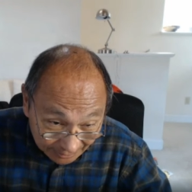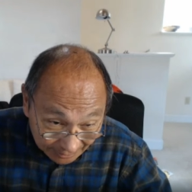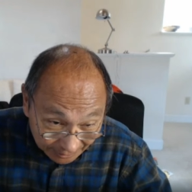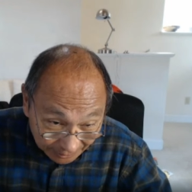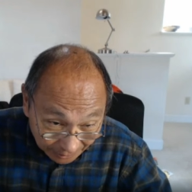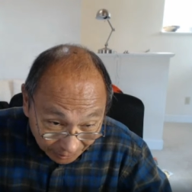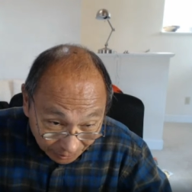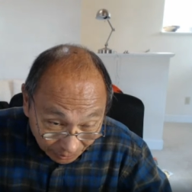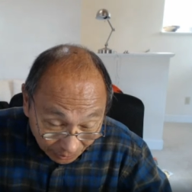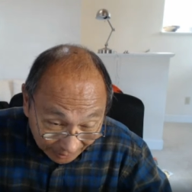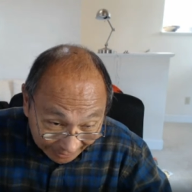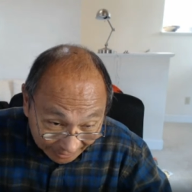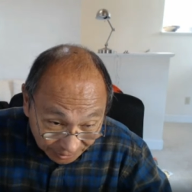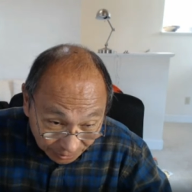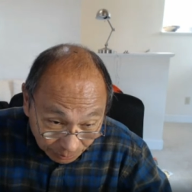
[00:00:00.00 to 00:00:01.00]
you know,
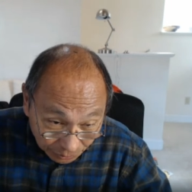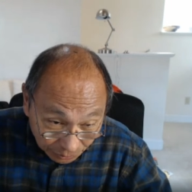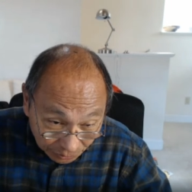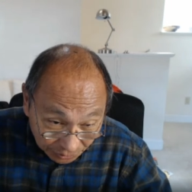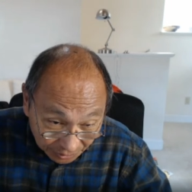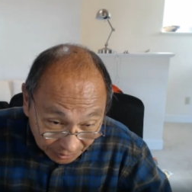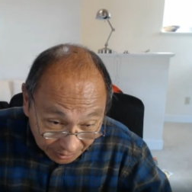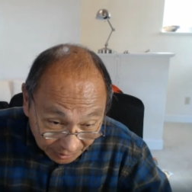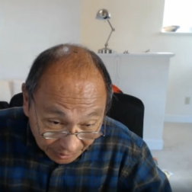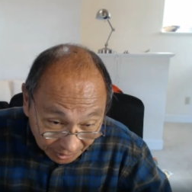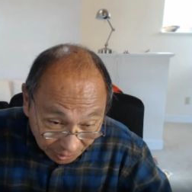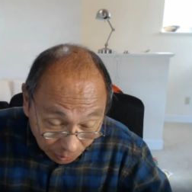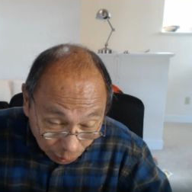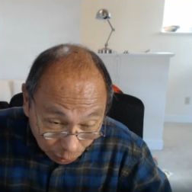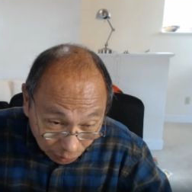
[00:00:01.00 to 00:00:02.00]
grassroots
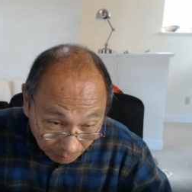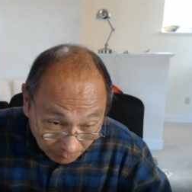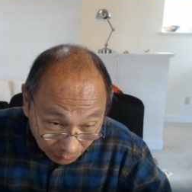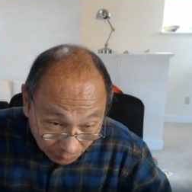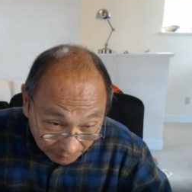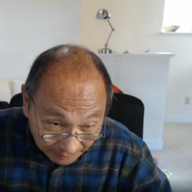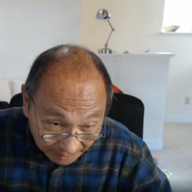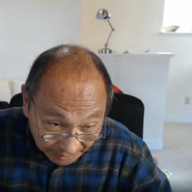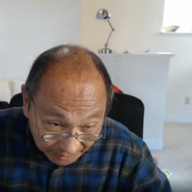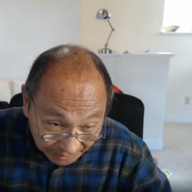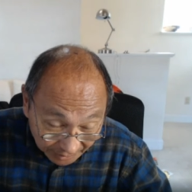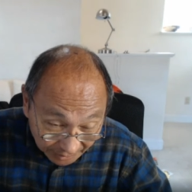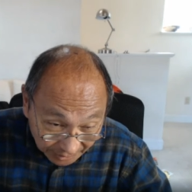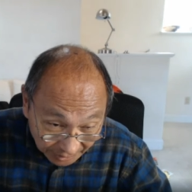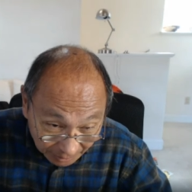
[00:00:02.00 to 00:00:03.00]
social movements
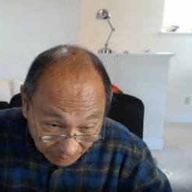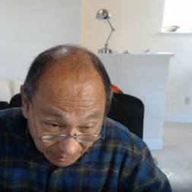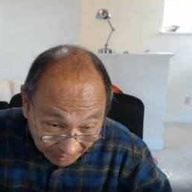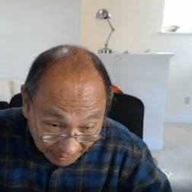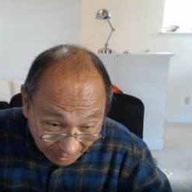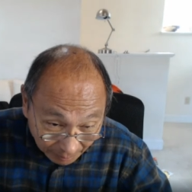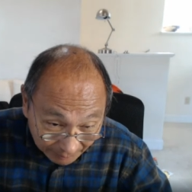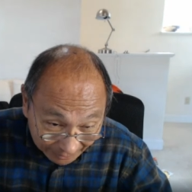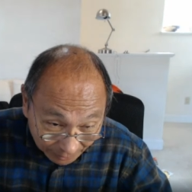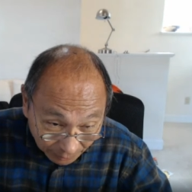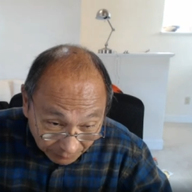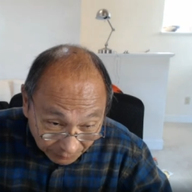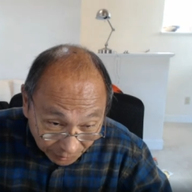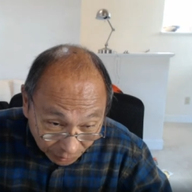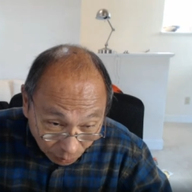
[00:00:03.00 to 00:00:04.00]
that seem to come out
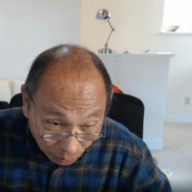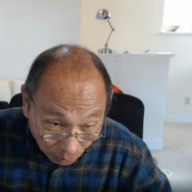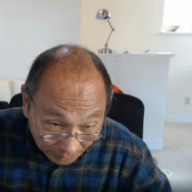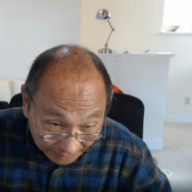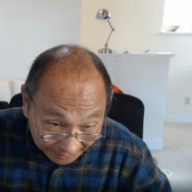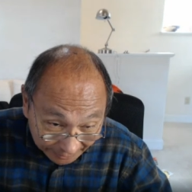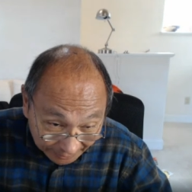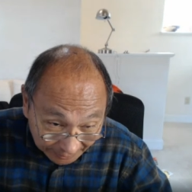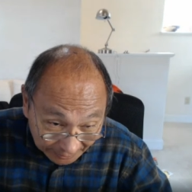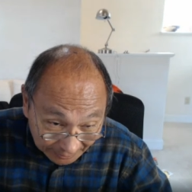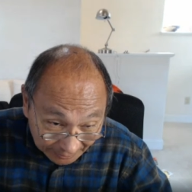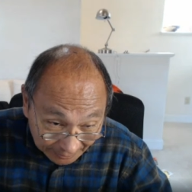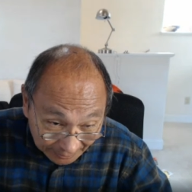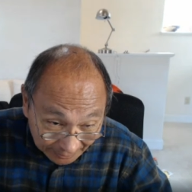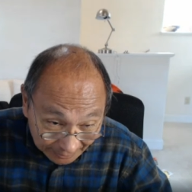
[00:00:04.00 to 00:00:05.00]
of nowhere,
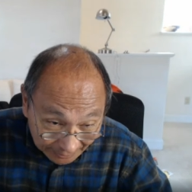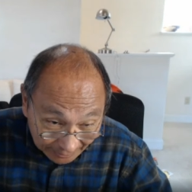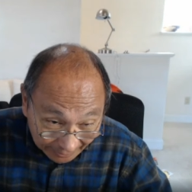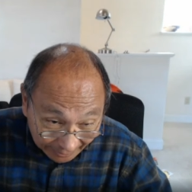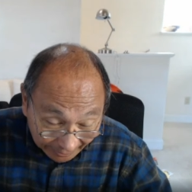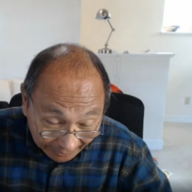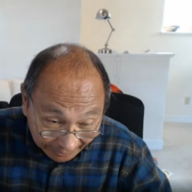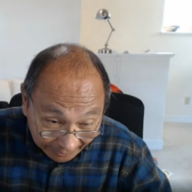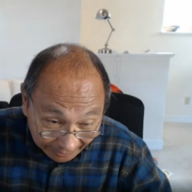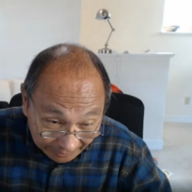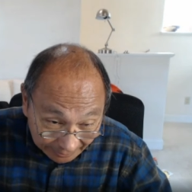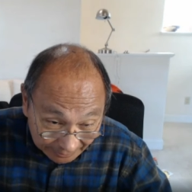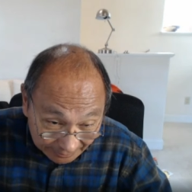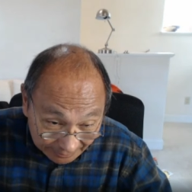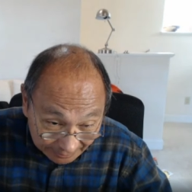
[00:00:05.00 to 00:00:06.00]

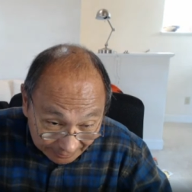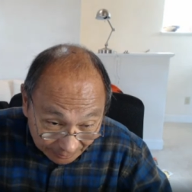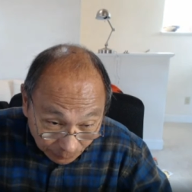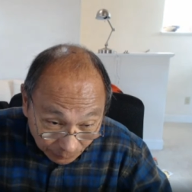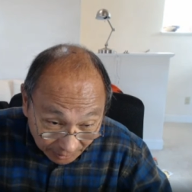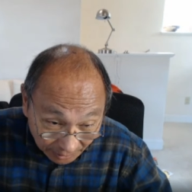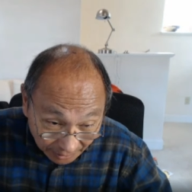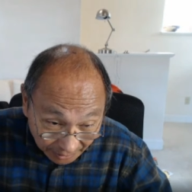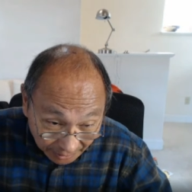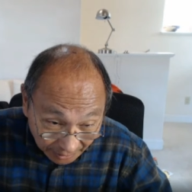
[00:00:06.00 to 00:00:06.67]
and uh, really